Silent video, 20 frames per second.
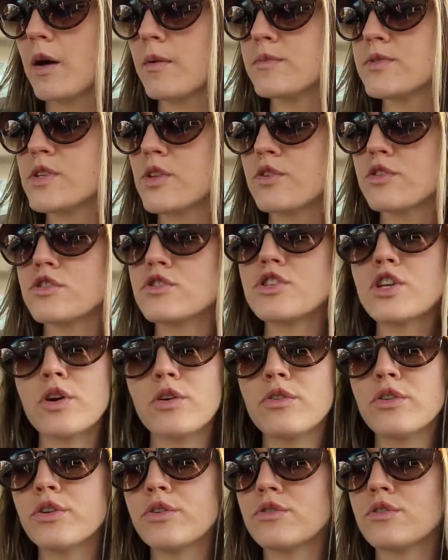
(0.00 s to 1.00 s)
So there's no
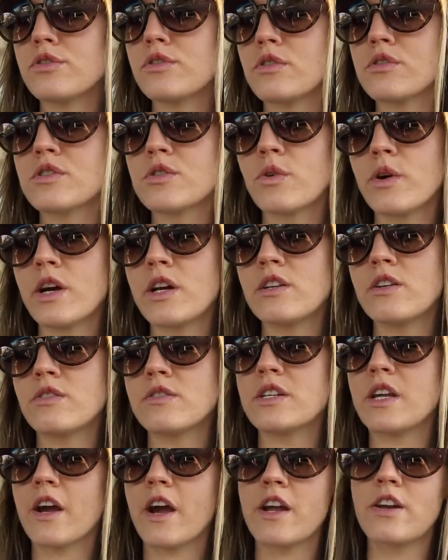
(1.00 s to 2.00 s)
gluten, no soy, no
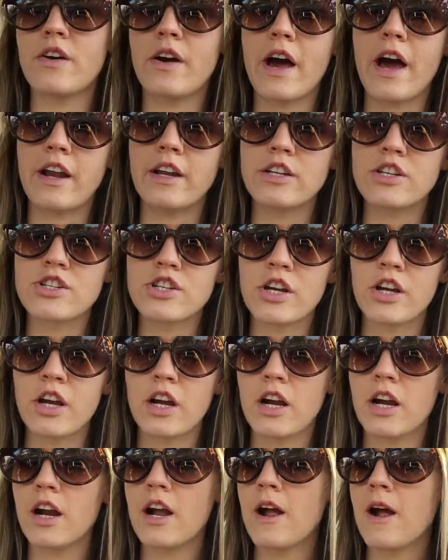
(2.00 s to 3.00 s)
dairy, no added
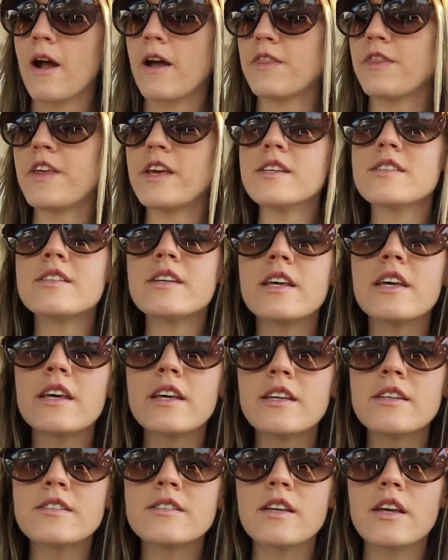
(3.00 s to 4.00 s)
sugar. This
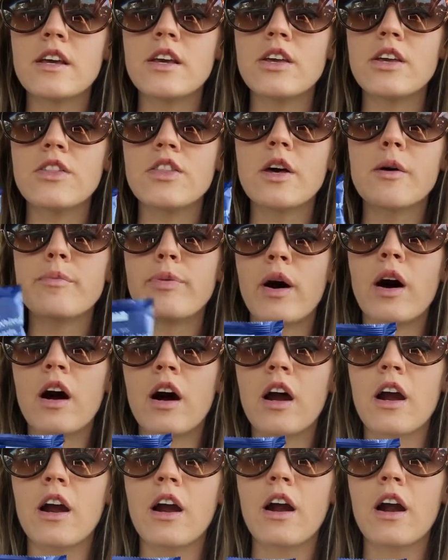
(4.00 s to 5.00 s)
is the
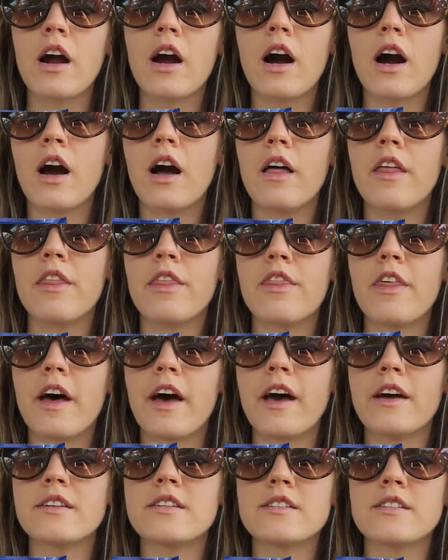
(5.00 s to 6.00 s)
bar
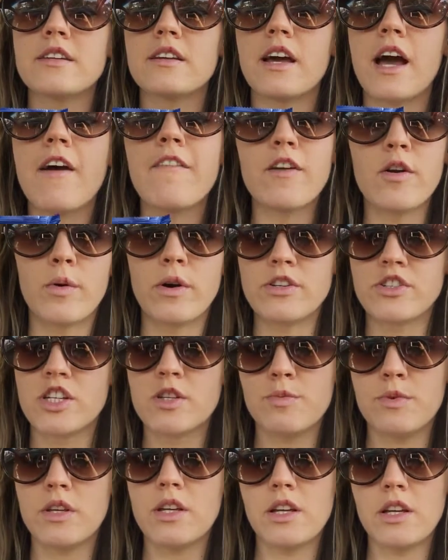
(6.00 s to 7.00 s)
that everyone
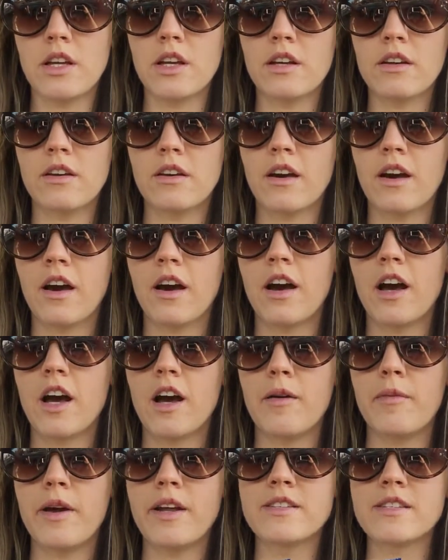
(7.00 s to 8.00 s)
should be eating.
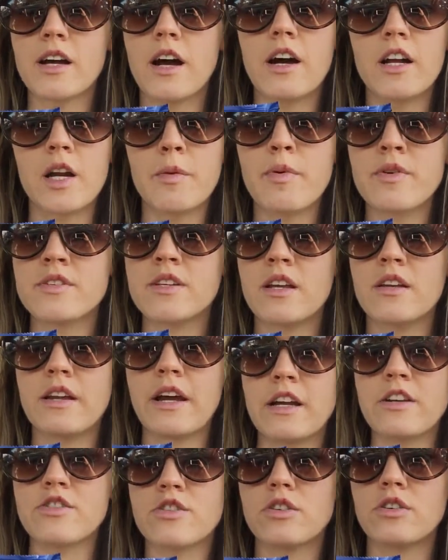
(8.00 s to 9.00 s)
It's 100%
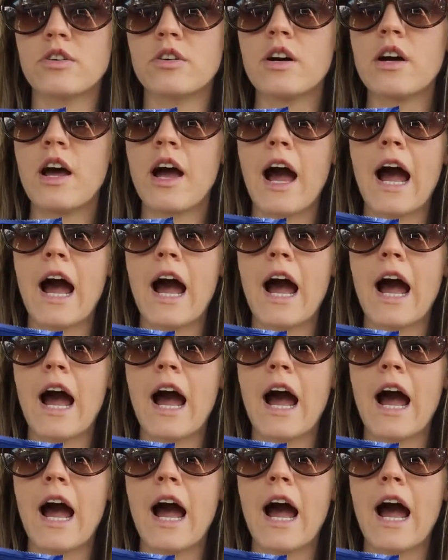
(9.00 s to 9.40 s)
natural.